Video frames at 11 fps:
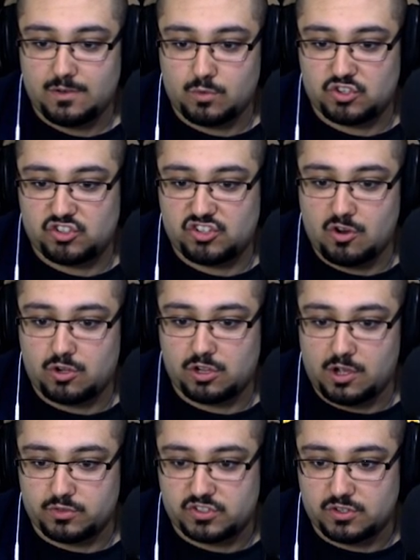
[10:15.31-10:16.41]
We're so
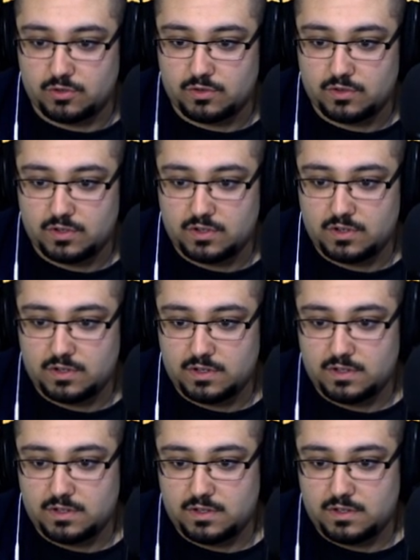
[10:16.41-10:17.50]
close, dude.
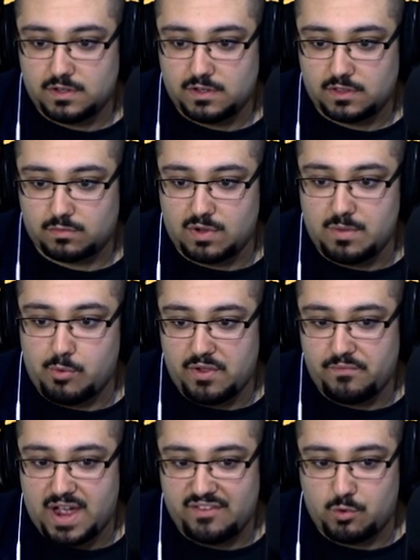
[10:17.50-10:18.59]

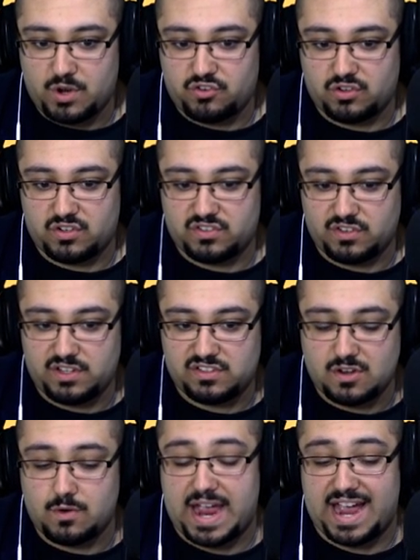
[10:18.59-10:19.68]
3.5 quintillion,
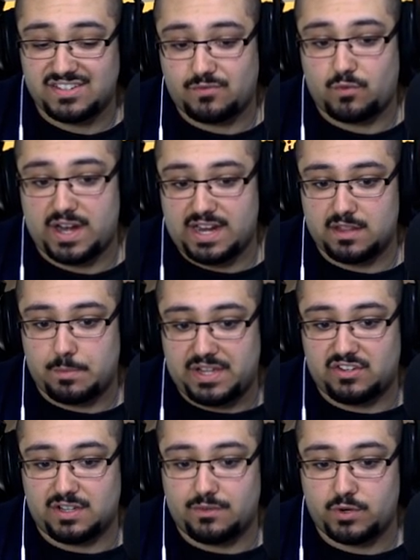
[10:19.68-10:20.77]
so as of right now, the
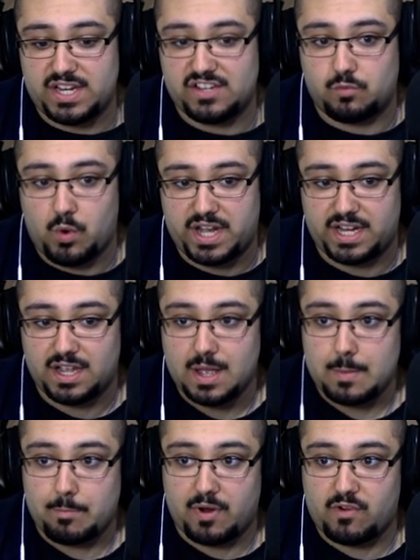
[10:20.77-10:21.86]
pizza delivery is winning,
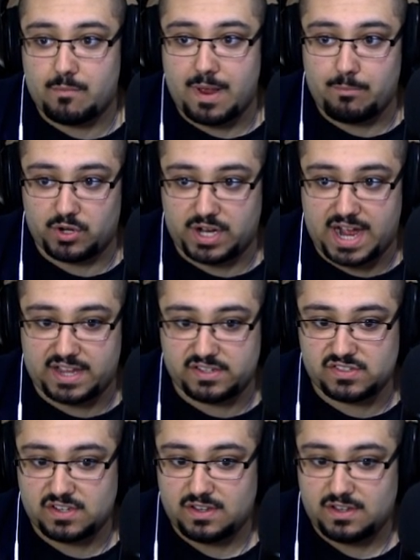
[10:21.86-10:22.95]
but remember,
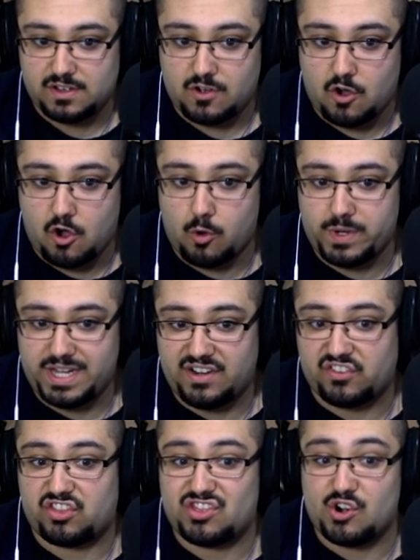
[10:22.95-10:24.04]
guys, all we need
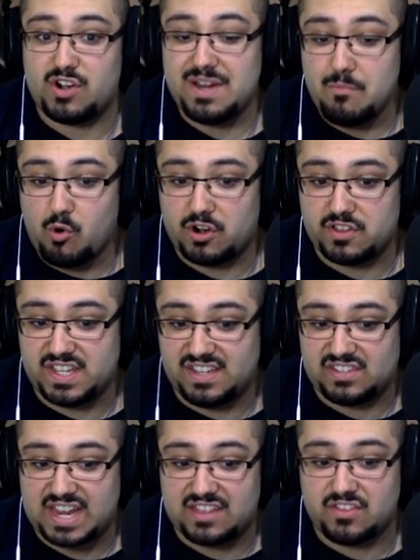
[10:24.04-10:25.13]
is 30 more of
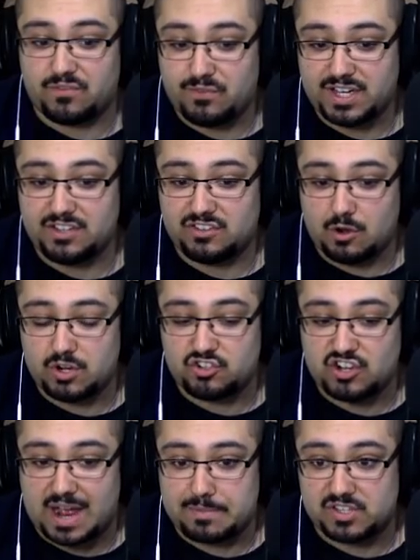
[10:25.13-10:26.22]
these, and the freaking donut
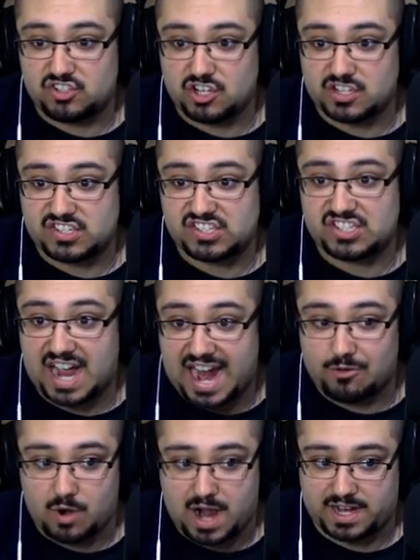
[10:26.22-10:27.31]
shop is gonna
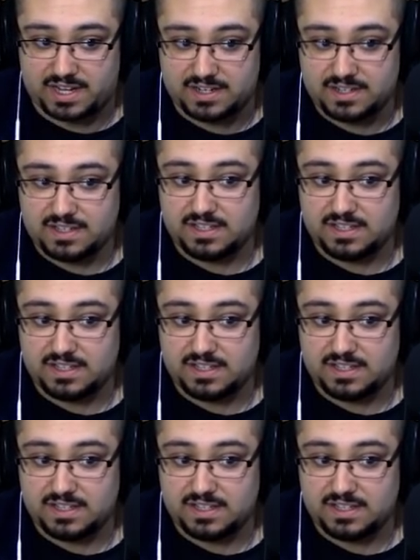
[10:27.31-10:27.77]
skyrocket.